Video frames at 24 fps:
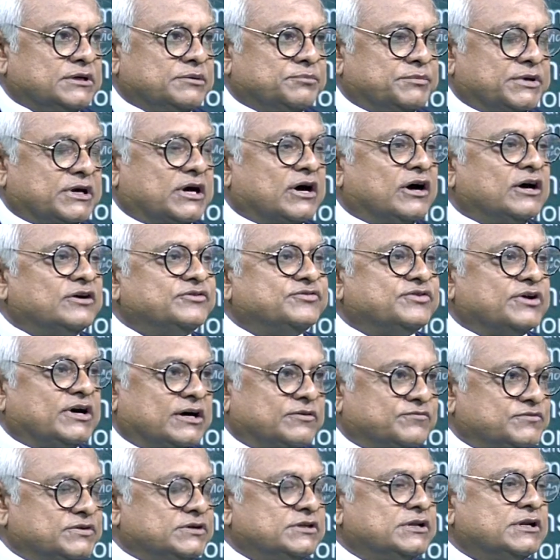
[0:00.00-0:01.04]
Because
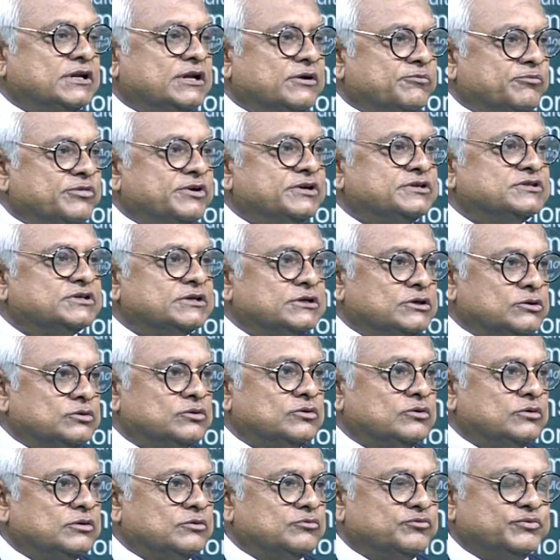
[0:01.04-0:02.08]
after the liberation,
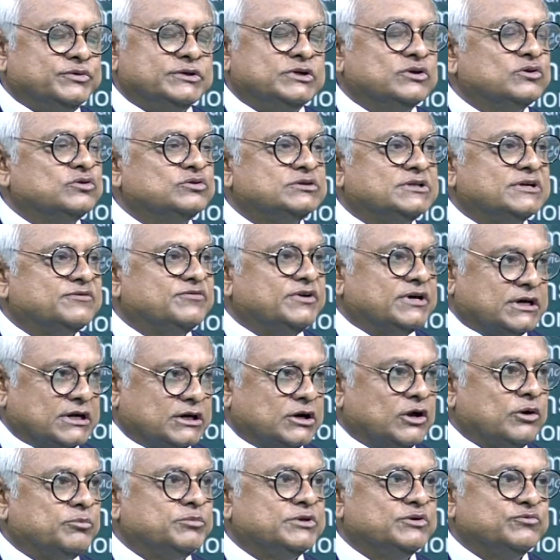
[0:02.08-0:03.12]
we don't have
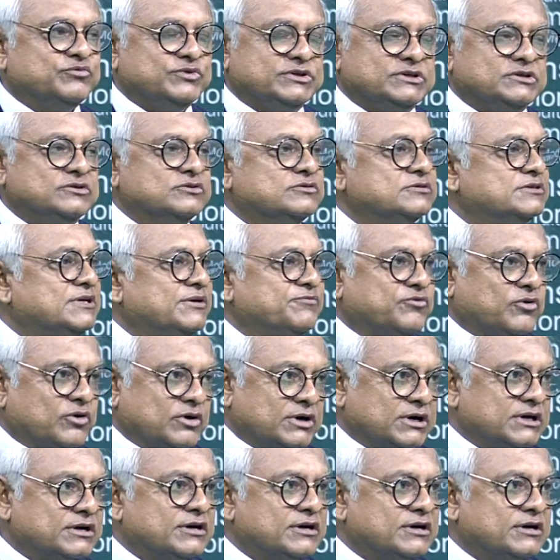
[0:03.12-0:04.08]
economy, we don't have foreign